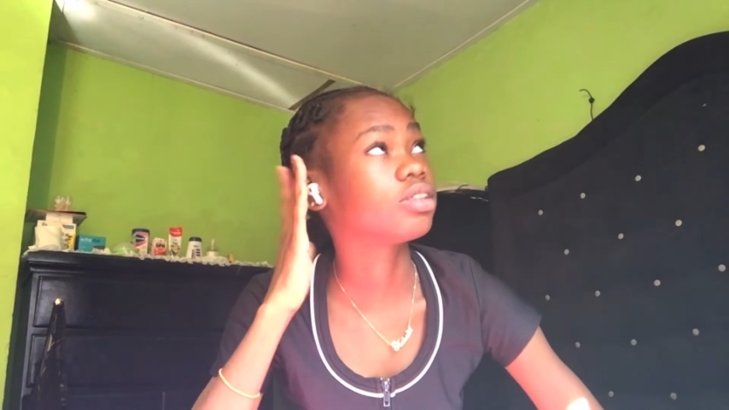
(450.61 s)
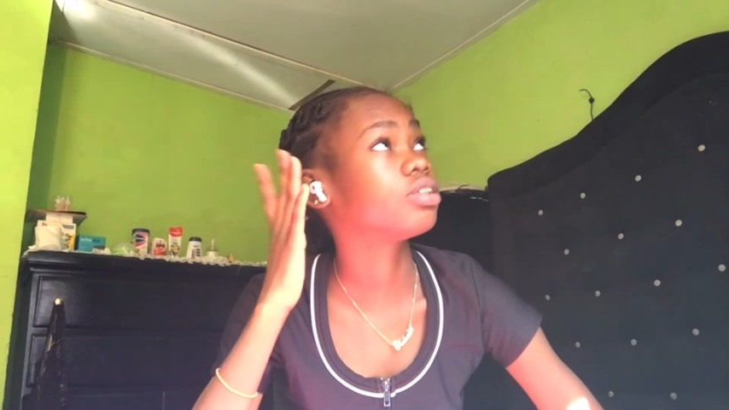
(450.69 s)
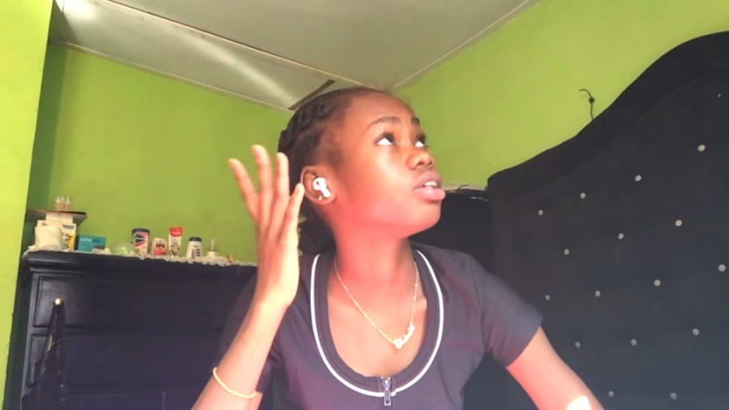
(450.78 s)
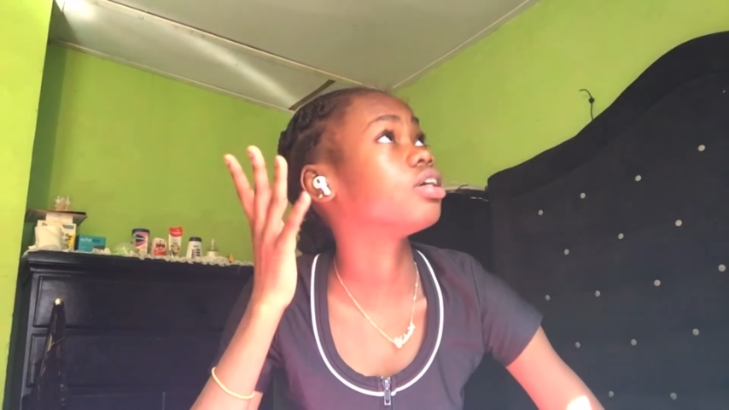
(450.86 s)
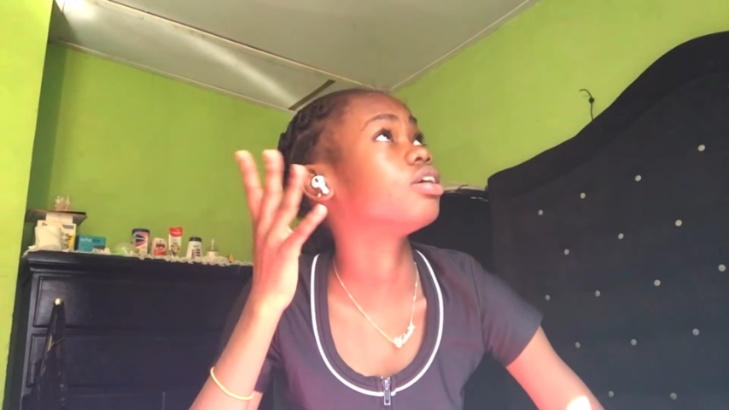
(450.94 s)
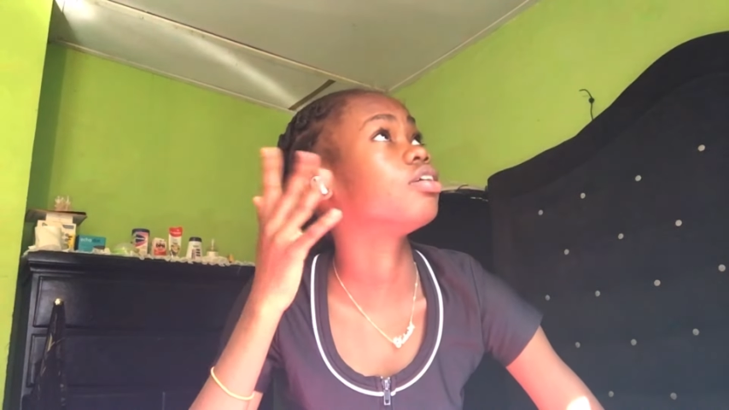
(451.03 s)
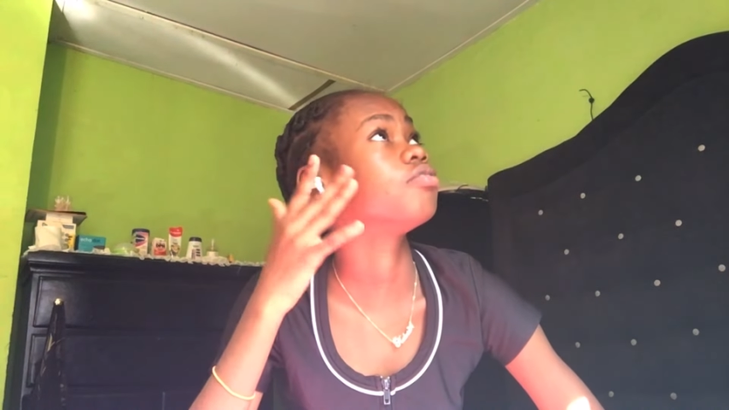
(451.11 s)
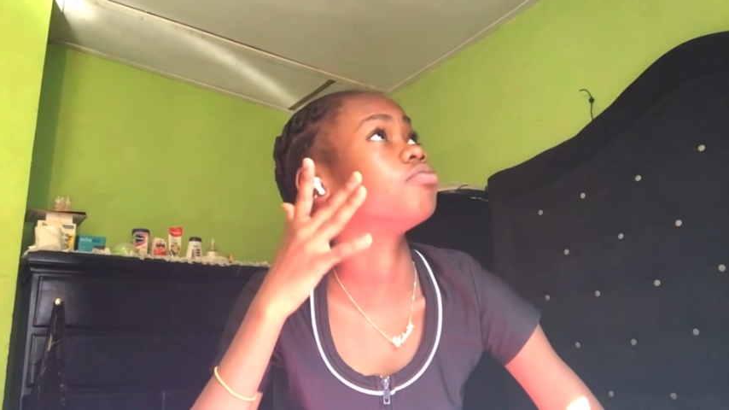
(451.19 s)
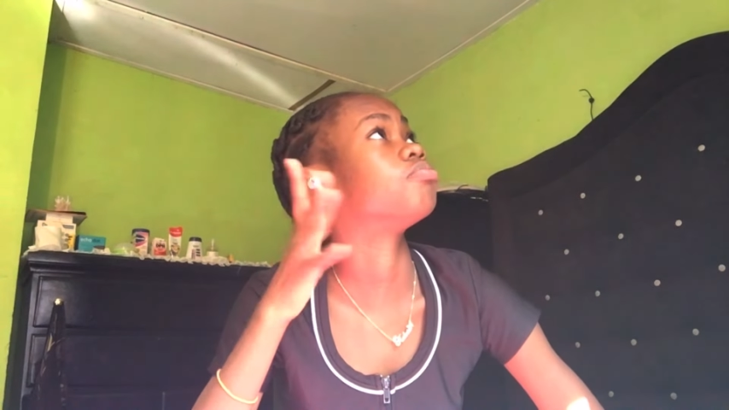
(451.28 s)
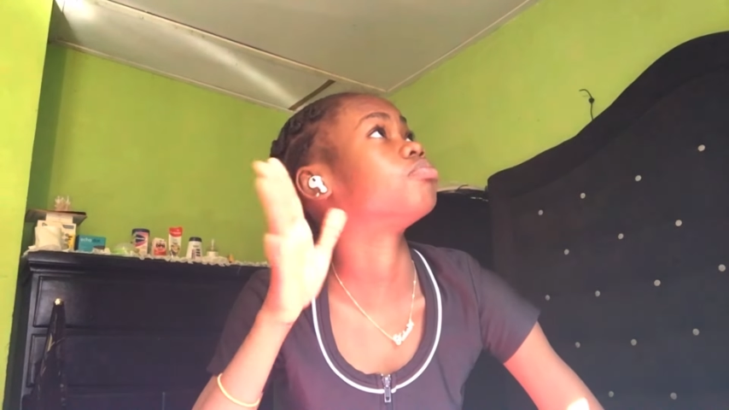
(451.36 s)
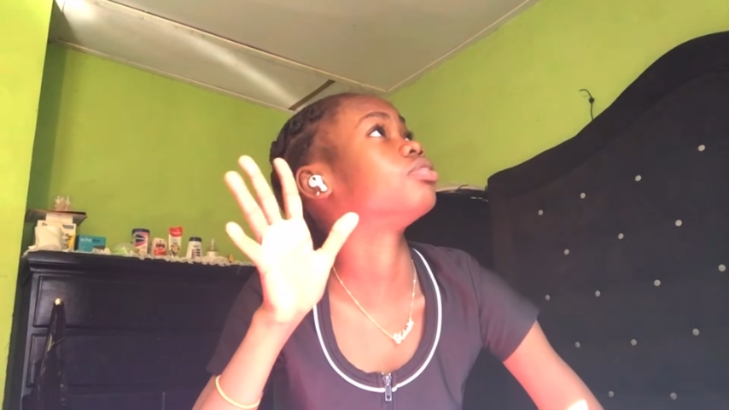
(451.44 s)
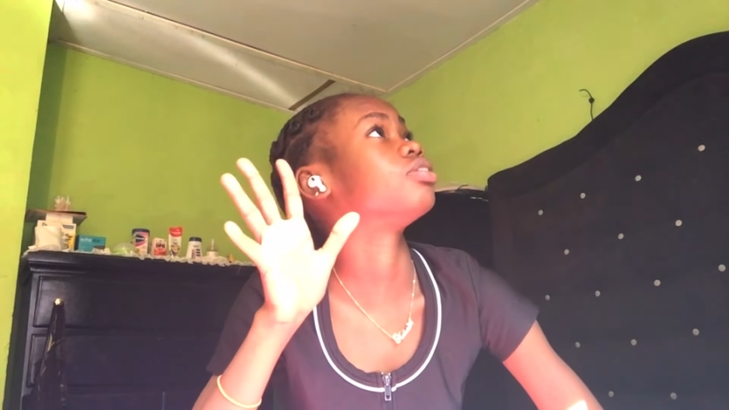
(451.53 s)
I've
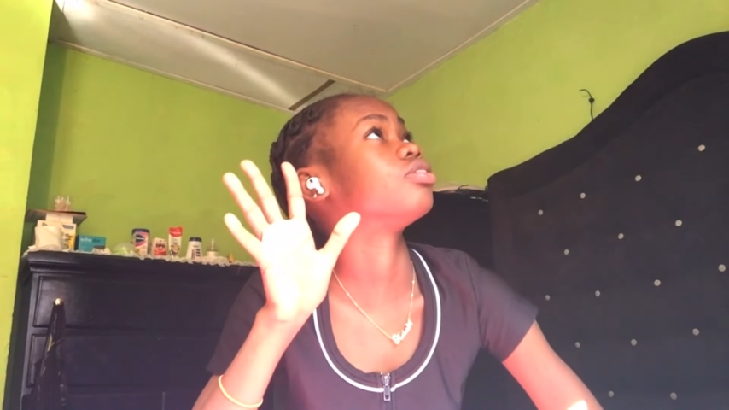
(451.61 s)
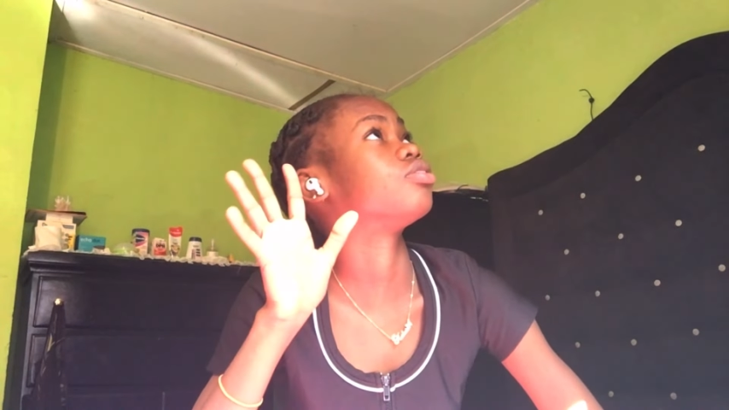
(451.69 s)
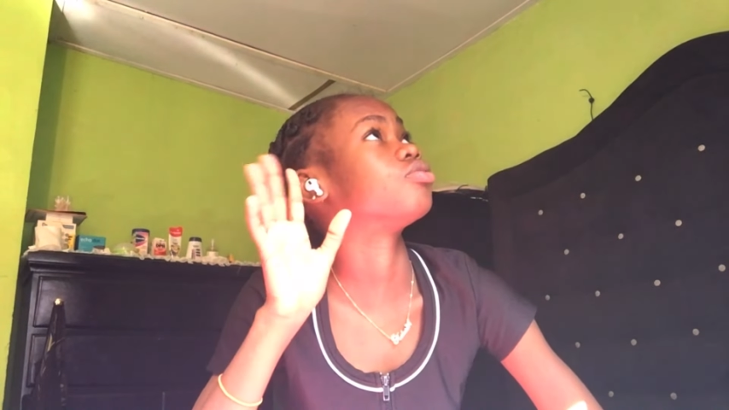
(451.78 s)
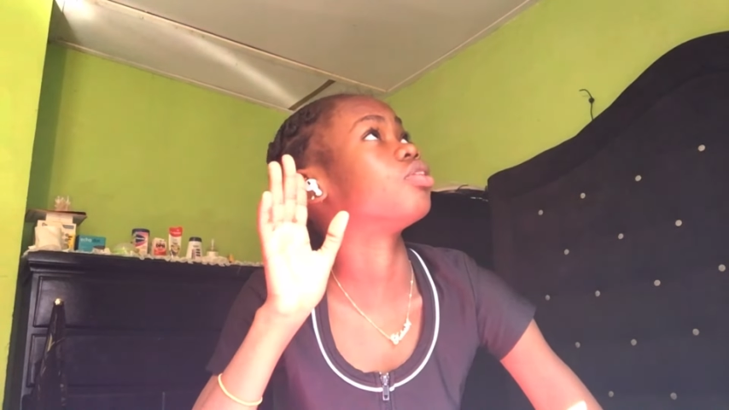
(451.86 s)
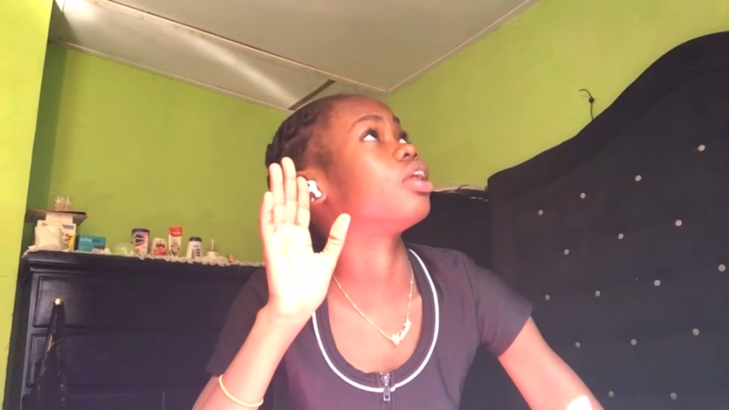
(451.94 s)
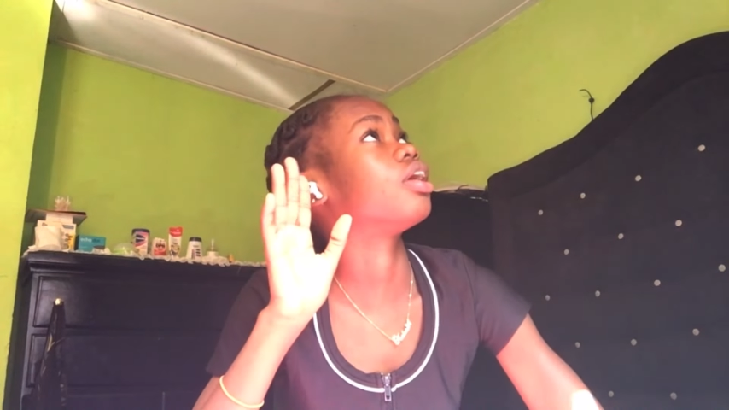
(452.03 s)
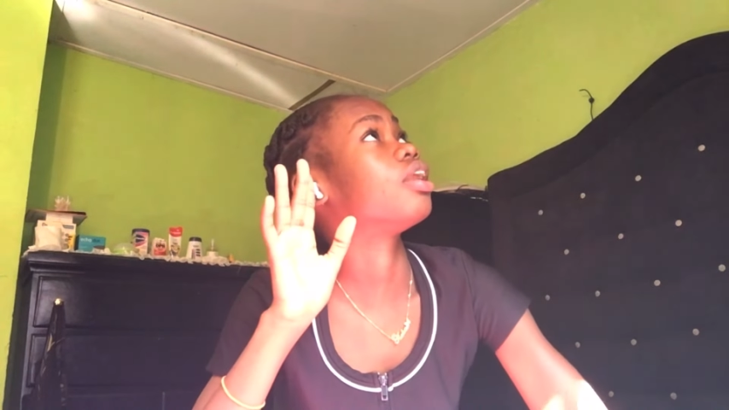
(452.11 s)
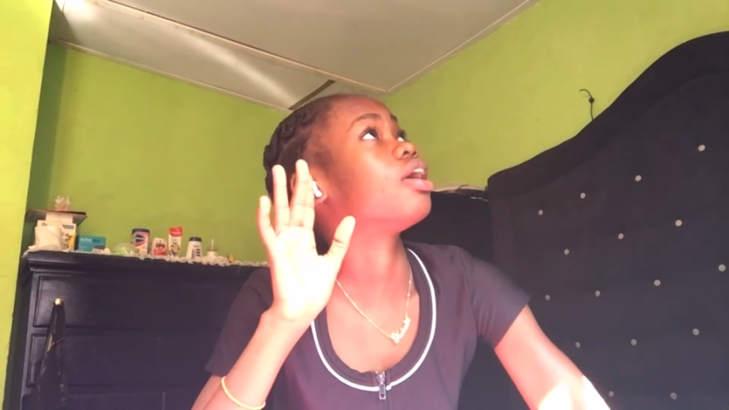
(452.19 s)
been doing a lot.